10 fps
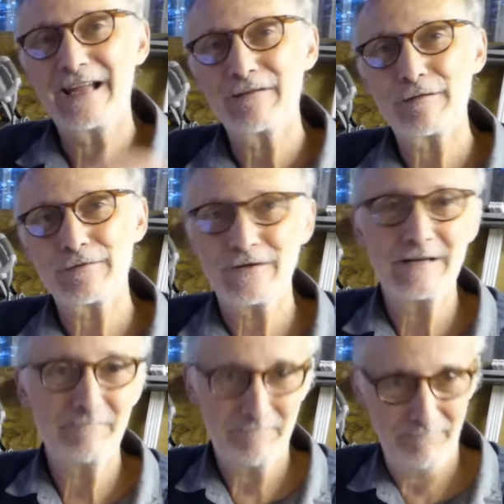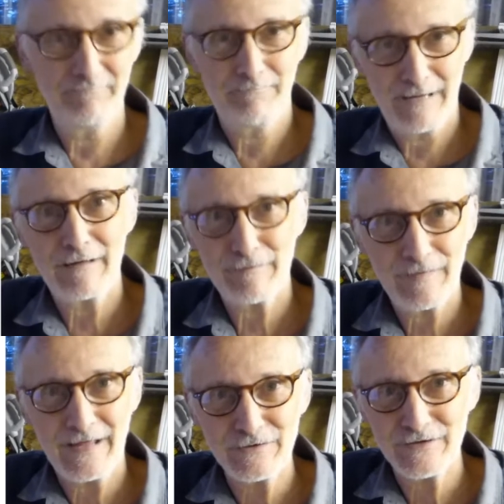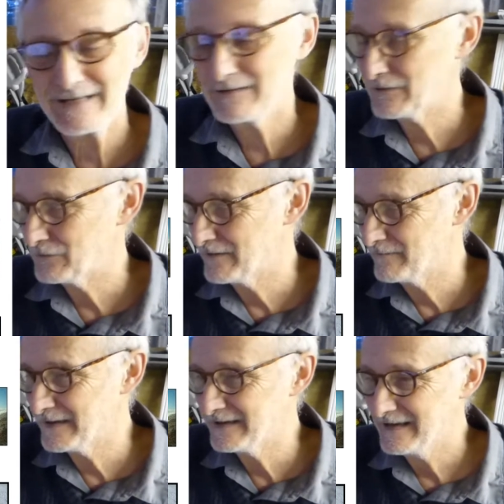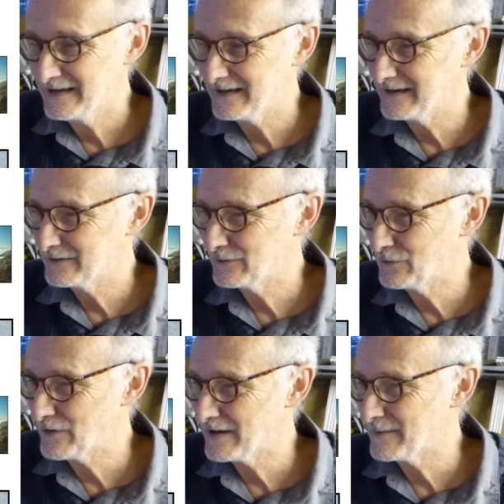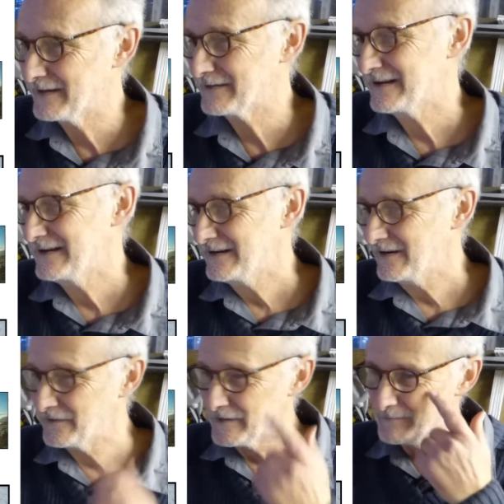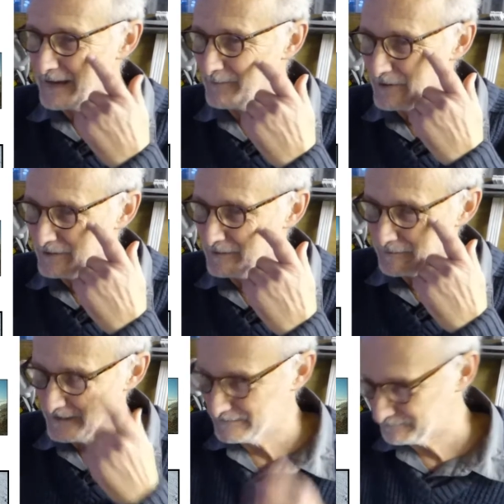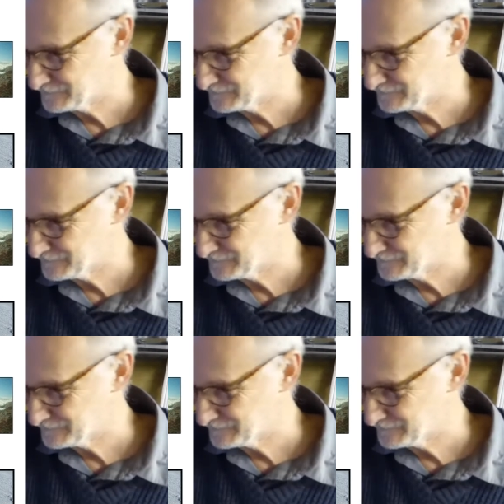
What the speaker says: downstream past that channel that we've been talking about. On this map you can see,